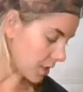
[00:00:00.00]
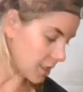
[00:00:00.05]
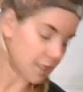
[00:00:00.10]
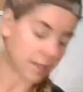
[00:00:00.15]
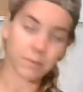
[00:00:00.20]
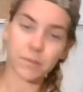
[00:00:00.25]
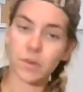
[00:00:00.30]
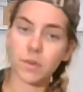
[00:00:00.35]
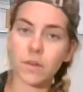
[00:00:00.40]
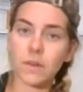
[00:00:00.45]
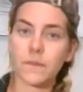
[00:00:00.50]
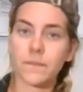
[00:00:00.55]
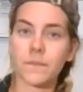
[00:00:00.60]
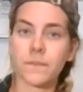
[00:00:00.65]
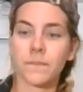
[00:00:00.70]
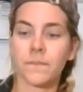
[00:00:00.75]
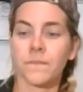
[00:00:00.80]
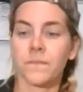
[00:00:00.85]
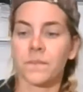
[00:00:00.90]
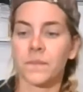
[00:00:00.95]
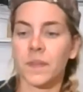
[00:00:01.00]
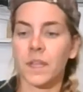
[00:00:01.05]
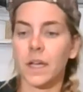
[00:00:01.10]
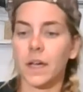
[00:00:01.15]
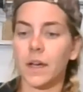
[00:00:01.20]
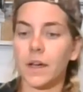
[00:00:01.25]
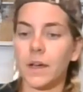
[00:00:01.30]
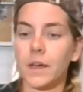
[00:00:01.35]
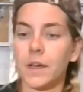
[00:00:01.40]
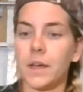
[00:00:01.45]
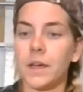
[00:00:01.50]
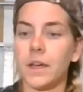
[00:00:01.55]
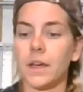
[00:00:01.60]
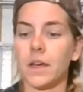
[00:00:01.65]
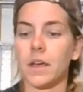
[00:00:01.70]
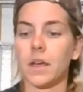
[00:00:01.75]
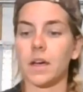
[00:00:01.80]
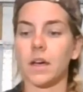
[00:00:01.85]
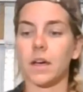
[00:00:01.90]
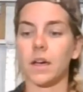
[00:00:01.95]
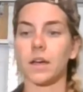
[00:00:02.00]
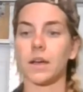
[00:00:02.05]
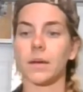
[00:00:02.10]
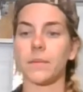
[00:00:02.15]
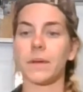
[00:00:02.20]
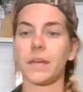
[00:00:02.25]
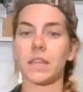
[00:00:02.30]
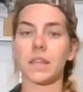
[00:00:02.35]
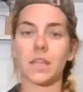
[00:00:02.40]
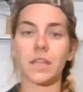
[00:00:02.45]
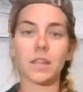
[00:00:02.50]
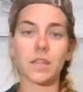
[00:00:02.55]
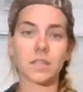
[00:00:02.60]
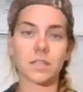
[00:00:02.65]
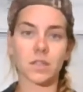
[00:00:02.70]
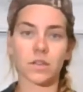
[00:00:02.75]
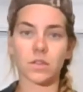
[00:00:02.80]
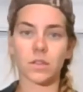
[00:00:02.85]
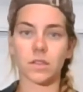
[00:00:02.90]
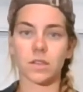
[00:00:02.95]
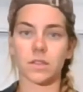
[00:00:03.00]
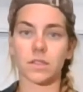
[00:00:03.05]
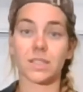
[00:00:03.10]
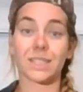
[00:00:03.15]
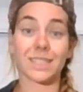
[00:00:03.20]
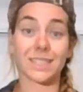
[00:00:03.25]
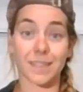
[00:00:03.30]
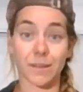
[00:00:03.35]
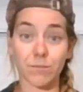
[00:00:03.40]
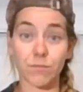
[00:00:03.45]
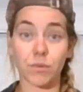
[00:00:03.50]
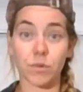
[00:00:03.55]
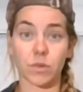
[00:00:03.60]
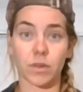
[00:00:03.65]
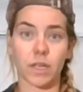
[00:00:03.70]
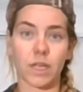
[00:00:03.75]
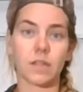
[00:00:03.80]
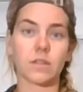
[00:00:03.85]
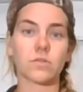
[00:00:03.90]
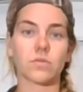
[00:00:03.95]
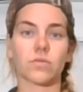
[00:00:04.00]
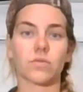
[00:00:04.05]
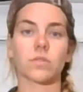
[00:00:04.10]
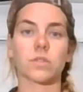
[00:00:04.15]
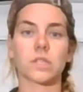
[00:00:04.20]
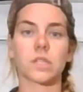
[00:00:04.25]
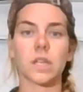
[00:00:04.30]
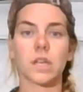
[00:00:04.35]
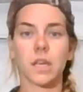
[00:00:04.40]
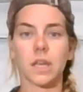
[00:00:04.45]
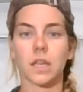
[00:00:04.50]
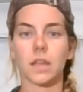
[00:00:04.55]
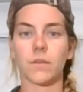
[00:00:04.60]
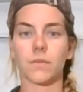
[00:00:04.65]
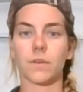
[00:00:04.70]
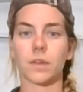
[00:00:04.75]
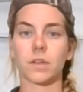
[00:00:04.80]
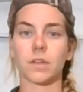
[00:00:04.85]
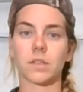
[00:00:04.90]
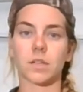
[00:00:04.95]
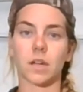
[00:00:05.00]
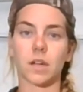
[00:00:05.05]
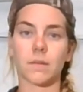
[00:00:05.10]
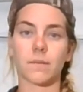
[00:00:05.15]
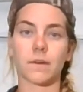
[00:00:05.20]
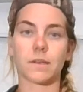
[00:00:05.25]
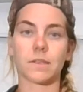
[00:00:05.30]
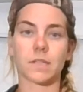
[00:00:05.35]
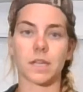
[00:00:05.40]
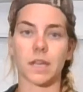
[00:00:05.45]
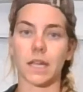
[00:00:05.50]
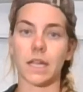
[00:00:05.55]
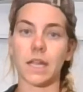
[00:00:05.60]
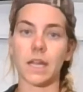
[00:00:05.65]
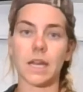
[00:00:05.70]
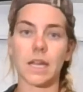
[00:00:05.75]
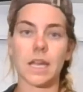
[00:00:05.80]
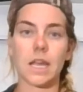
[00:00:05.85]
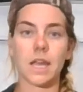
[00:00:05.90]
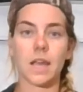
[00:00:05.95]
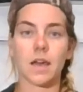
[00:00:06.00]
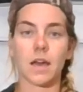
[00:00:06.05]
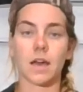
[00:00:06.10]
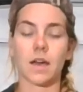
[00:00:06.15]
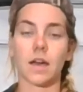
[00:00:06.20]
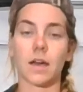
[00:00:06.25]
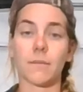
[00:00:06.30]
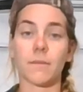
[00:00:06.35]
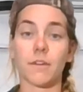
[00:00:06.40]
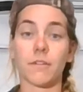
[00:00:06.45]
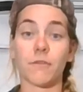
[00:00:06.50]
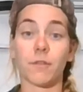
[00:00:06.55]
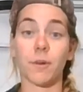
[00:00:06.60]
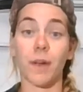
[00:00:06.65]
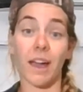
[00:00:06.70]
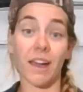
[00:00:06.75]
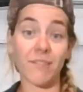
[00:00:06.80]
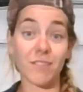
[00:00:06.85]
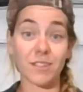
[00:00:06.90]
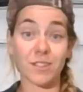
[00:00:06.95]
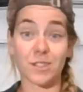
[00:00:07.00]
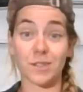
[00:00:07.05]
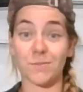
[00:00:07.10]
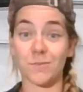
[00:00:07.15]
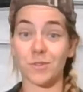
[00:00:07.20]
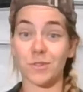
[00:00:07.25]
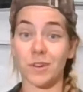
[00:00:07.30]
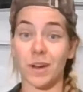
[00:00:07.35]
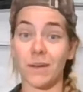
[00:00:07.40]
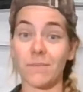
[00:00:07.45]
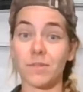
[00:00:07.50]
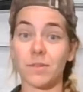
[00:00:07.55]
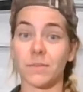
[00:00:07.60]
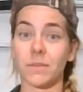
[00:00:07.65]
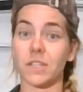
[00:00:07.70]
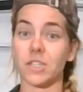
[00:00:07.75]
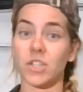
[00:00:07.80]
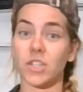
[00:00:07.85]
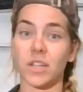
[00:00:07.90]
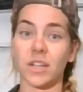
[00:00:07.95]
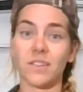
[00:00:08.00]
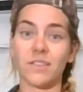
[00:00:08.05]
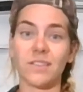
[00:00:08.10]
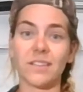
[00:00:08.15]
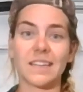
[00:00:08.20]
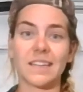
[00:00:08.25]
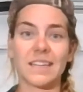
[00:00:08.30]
simple. I think that's all the simple hand tools that we're going to talk about tonight. If you haven't subscribed to my channel,